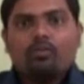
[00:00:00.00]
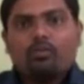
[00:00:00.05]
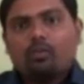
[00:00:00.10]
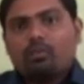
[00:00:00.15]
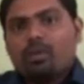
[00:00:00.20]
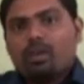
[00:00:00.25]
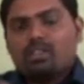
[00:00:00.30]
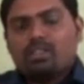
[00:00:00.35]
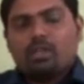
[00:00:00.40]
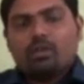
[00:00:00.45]
For
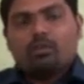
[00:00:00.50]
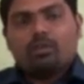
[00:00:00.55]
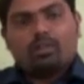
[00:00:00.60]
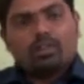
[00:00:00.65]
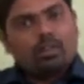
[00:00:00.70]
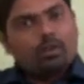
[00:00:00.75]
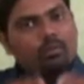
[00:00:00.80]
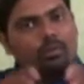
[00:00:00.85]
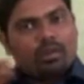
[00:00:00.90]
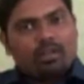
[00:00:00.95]
MySQL
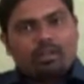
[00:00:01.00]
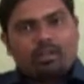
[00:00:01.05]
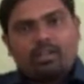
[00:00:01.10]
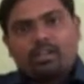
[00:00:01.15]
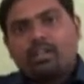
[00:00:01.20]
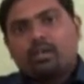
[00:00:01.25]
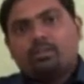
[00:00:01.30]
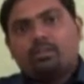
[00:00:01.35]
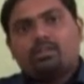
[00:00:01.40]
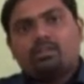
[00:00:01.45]
there will be a
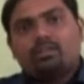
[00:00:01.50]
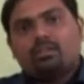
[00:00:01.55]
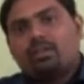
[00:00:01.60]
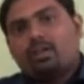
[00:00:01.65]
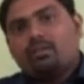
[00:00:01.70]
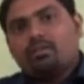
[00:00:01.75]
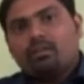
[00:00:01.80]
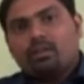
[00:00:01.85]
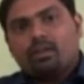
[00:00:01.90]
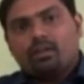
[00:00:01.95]
JDBC
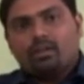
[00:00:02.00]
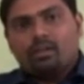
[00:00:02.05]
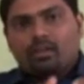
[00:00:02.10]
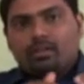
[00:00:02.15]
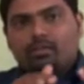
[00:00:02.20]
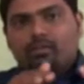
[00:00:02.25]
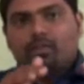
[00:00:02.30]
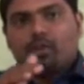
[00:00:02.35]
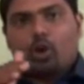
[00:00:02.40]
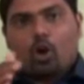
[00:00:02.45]
driver,
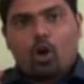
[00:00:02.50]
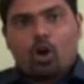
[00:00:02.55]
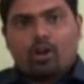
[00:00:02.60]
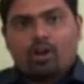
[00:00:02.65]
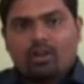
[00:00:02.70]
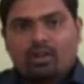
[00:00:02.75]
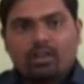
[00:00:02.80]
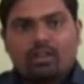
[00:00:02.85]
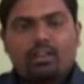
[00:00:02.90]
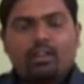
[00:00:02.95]
and for
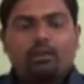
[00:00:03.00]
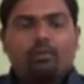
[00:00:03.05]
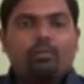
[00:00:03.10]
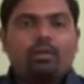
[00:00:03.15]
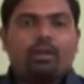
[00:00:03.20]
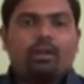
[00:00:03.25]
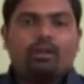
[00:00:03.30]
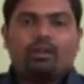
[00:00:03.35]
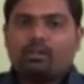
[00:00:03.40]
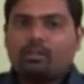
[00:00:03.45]
Oracle there will
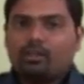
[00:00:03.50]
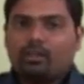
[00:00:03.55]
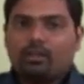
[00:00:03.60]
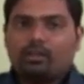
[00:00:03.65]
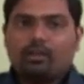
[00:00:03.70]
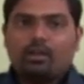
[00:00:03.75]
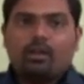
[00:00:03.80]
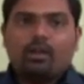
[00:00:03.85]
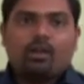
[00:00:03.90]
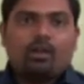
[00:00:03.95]
be
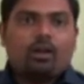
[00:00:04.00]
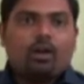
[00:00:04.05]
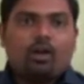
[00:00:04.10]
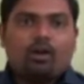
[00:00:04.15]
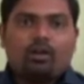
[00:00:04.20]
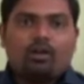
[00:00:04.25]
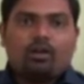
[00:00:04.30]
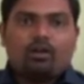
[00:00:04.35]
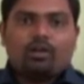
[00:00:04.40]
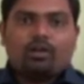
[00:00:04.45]
an
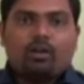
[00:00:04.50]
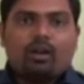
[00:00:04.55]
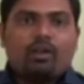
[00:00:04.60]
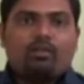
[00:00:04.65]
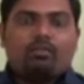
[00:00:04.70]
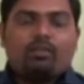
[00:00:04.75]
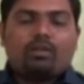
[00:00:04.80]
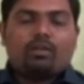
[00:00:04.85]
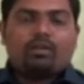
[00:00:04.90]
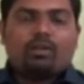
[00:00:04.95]
Oracle
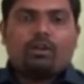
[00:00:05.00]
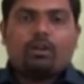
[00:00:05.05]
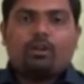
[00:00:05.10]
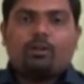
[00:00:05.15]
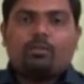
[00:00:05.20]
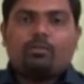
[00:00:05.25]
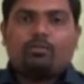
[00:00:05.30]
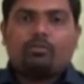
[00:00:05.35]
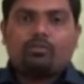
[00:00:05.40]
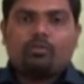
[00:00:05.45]

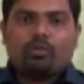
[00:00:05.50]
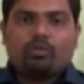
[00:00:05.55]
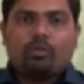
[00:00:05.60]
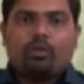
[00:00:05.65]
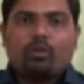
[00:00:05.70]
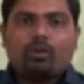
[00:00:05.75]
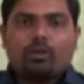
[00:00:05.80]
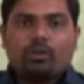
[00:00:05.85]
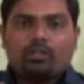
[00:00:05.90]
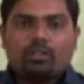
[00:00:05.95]
driver,
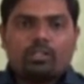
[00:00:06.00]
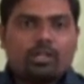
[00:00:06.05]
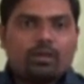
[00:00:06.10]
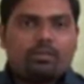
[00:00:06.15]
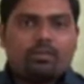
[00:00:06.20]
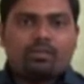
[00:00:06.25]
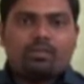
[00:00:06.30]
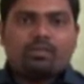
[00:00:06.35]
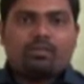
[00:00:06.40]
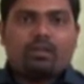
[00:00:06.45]
Oracle
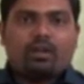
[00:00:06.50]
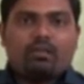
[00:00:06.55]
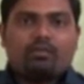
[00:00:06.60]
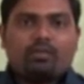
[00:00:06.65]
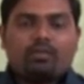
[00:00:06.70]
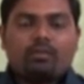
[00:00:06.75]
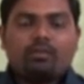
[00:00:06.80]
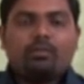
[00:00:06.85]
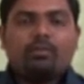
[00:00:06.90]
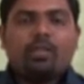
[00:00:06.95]
JDBC
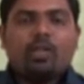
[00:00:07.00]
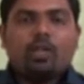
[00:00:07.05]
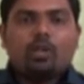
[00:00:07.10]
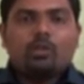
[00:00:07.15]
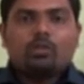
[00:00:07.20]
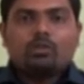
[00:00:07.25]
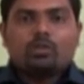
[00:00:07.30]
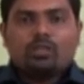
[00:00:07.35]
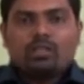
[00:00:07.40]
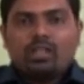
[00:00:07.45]
driver.
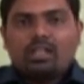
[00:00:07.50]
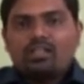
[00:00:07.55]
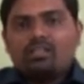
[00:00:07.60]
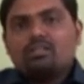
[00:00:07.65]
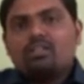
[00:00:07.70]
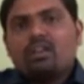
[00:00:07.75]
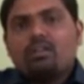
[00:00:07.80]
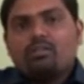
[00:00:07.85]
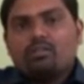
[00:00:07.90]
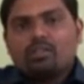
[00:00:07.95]
So
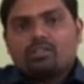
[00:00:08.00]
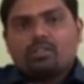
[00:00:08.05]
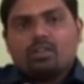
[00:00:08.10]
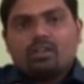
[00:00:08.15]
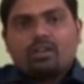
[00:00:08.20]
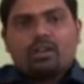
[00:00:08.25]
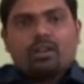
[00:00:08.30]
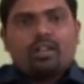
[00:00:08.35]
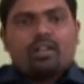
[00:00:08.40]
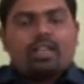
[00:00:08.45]
these drivers
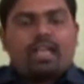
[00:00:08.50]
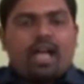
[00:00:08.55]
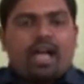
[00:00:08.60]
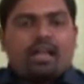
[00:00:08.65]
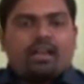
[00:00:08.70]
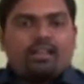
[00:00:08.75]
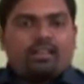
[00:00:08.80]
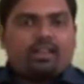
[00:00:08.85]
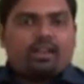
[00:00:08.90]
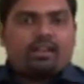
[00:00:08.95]
generally
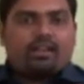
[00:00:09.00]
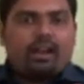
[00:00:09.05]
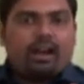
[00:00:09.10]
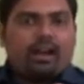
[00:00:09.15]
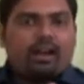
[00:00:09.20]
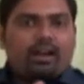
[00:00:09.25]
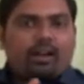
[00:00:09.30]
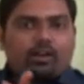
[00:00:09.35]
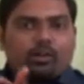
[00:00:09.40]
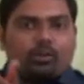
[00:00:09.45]
carry that
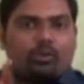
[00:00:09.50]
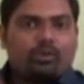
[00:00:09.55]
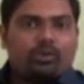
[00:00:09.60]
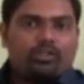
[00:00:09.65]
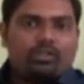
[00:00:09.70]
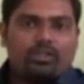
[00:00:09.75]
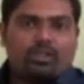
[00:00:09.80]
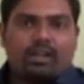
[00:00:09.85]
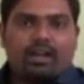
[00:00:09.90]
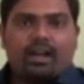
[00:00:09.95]
data
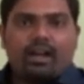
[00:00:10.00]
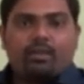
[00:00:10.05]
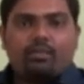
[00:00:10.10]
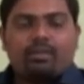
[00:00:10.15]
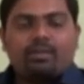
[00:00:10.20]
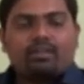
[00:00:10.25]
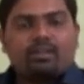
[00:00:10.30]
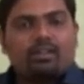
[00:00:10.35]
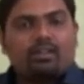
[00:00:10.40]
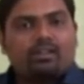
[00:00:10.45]
towards the
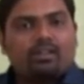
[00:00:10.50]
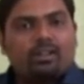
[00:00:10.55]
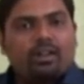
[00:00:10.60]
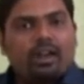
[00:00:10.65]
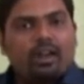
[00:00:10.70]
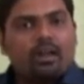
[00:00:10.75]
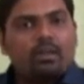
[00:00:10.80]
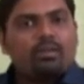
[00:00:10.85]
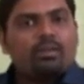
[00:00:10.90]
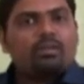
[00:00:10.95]
database, and
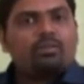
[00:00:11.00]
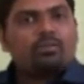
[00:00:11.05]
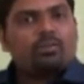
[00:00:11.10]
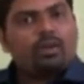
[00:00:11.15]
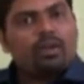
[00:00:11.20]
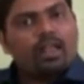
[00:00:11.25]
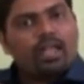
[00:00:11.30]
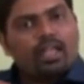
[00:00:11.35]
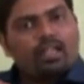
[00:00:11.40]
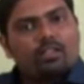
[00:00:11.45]
database
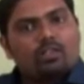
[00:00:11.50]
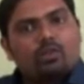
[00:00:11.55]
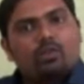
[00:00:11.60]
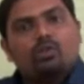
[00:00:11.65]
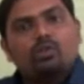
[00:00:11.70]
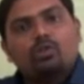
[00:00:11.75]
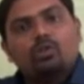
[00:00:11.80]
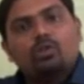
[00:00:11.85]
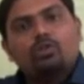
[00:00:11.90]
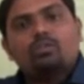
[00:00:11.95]
will
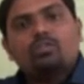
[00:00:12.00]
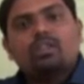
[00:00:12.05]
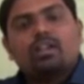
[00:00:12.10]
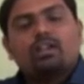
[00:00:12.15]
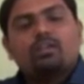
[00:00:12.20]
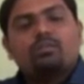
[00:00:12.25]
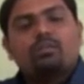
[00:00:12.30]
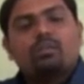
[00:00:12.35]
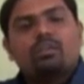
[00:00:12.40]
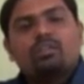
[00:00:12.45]
execute those
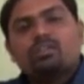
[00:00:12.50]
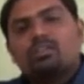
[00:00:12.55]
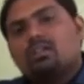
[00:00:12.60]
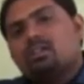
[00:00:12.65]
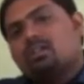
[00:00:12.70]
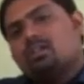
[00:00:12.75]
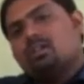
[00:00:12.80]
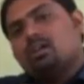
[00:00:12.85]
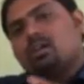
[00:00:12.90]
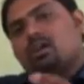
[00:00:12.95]
statements
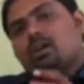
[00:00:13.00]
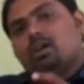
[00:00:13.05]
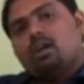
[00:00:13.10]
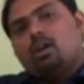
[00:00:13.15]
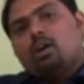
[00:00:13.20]
and